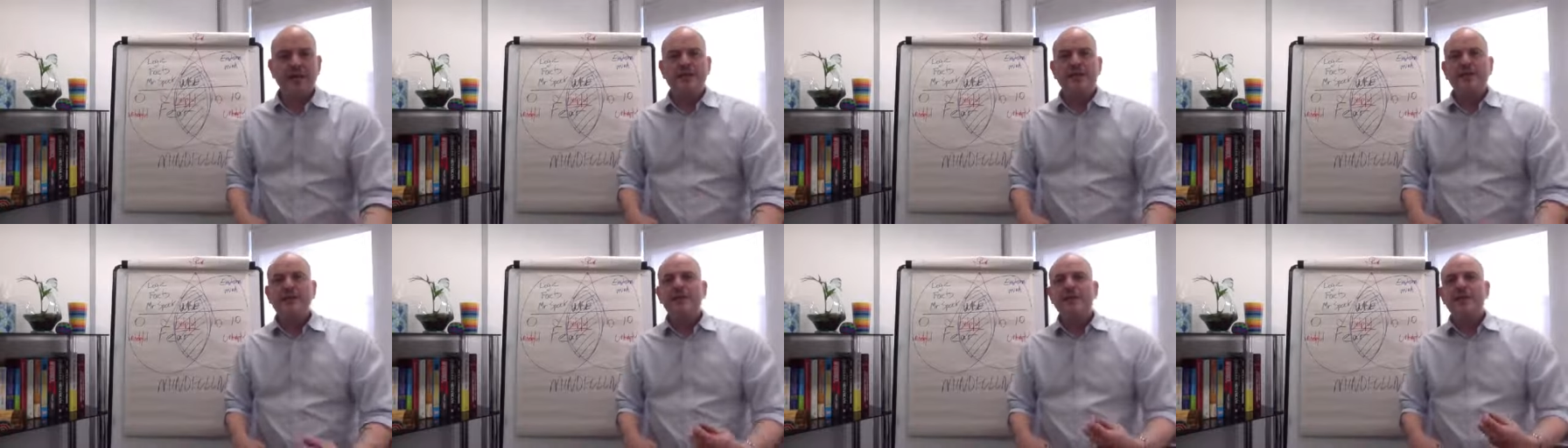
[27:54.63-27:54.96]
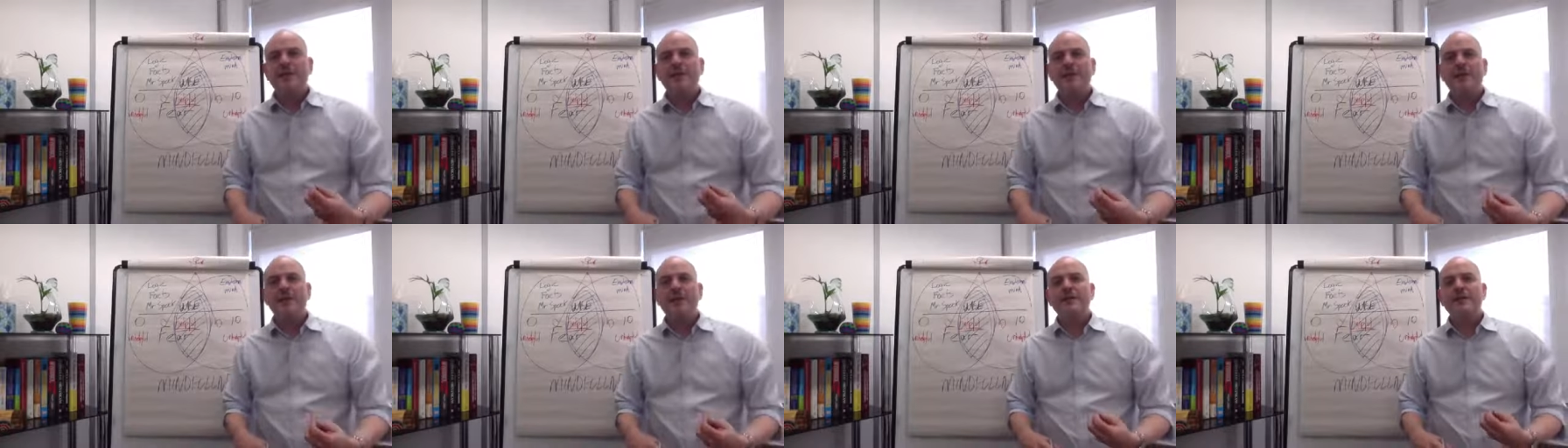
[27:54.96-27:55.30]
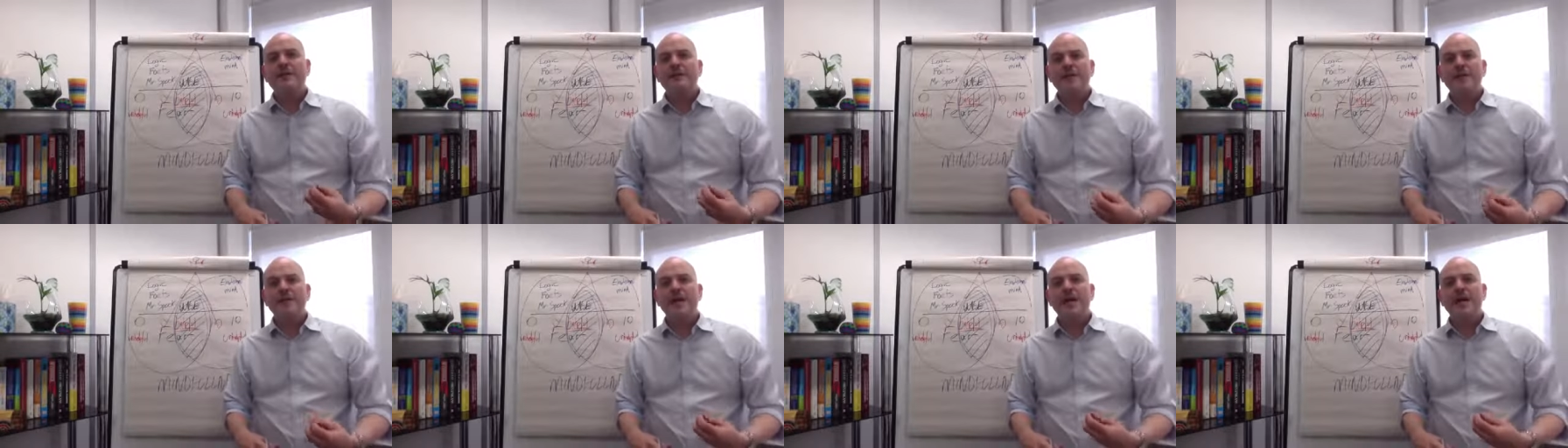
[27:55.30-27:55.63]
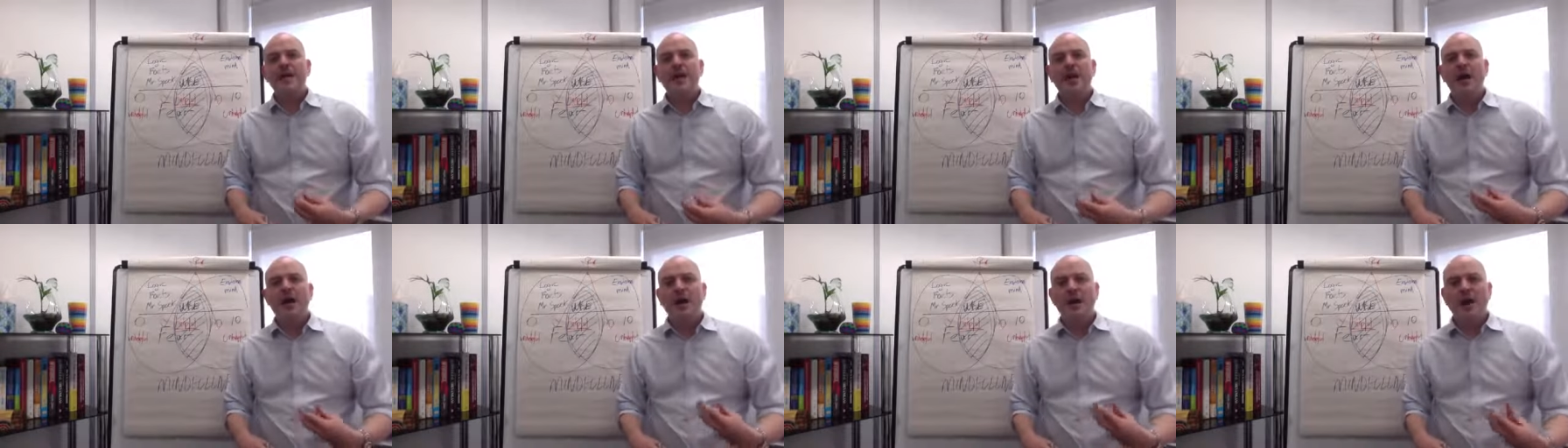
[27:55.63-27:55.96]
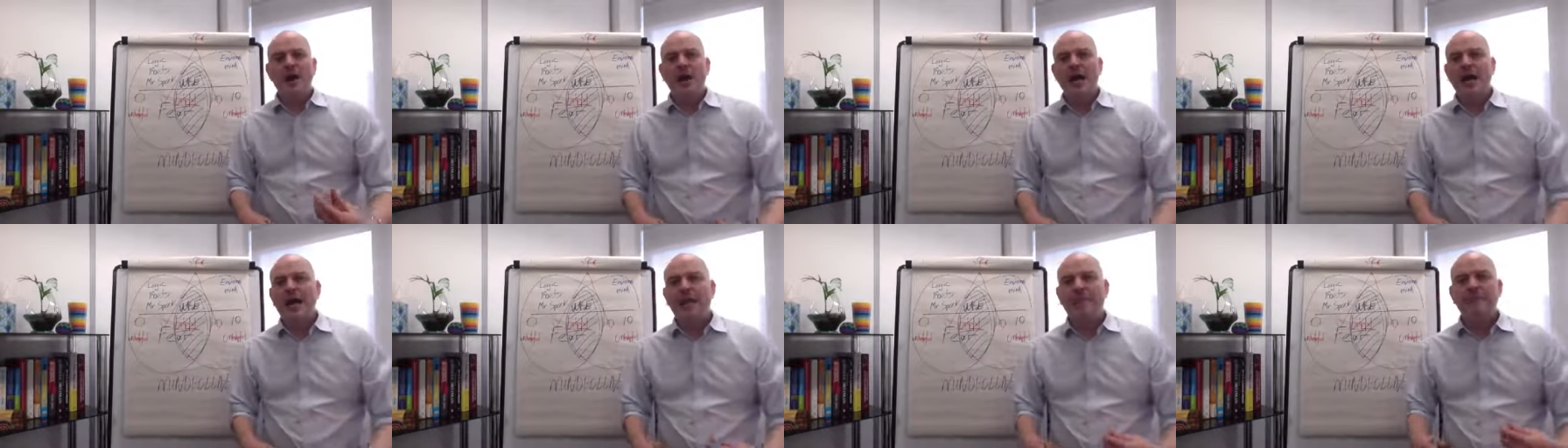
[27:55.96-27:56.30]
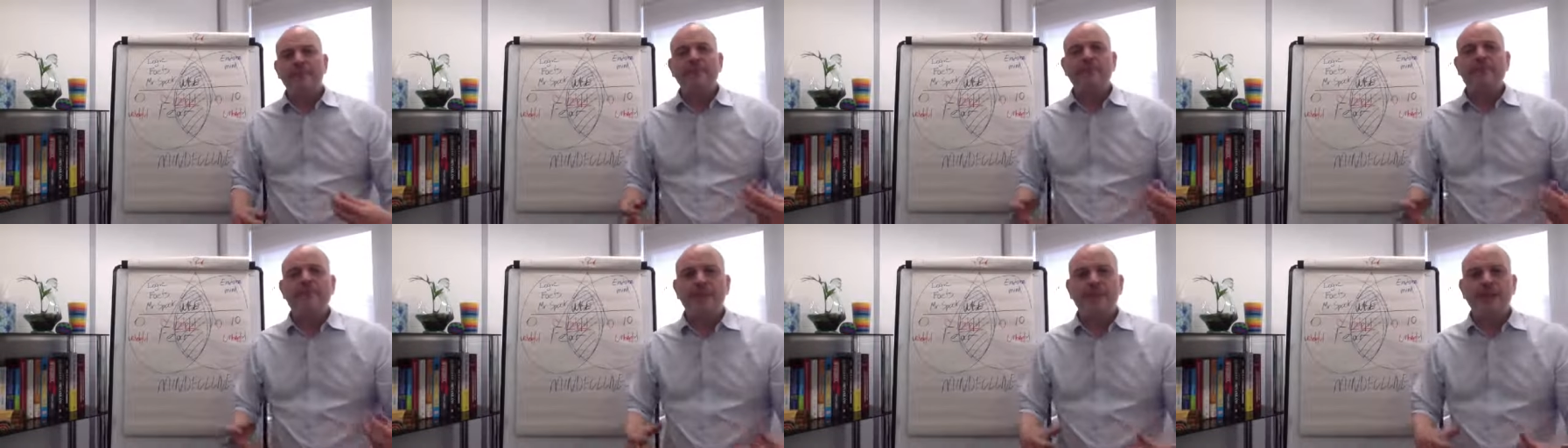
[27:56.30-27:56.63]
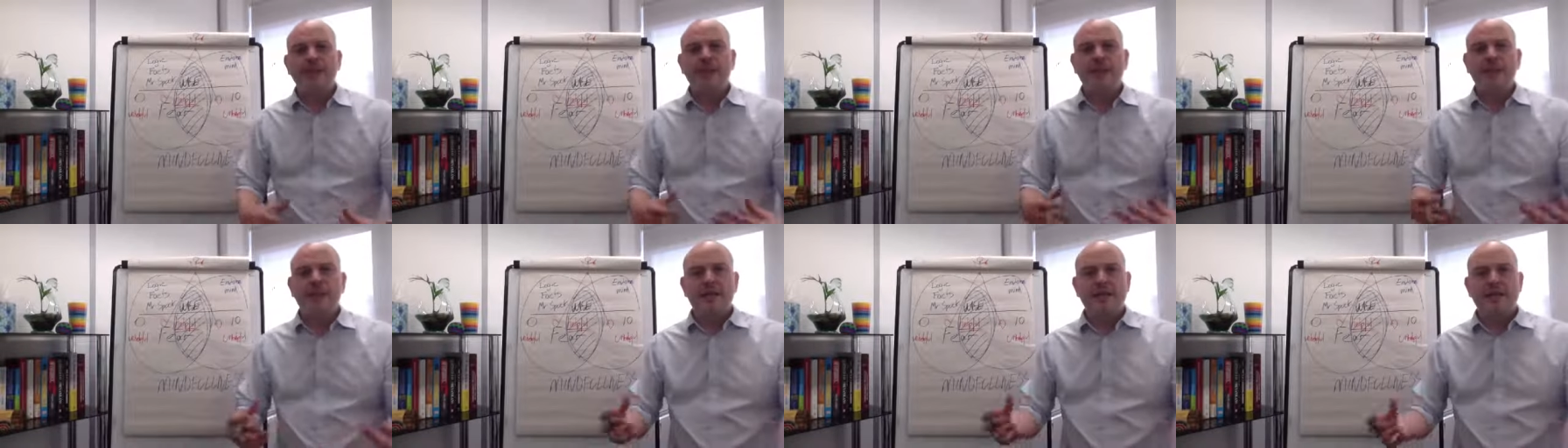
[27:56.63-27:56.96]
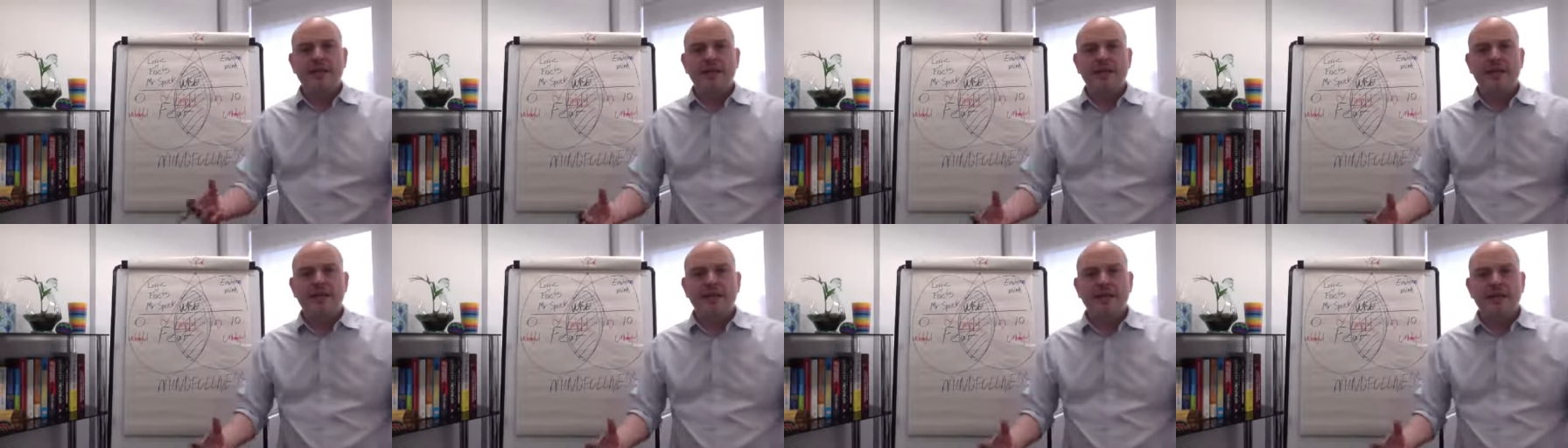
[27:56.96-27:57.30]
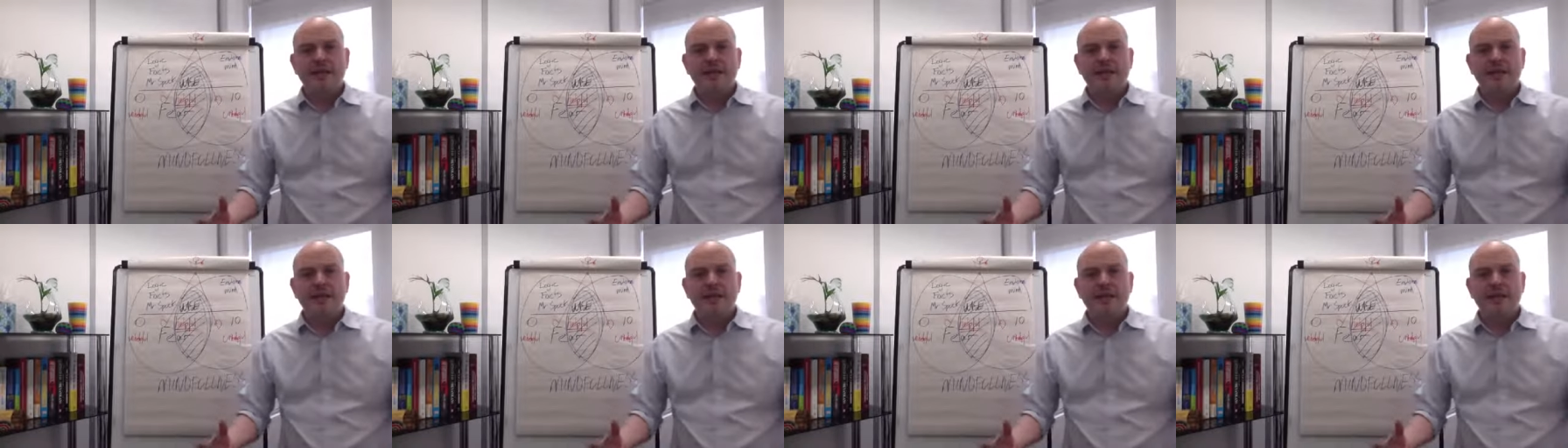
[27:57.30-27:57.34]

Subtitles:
so that we don't say, I am feeling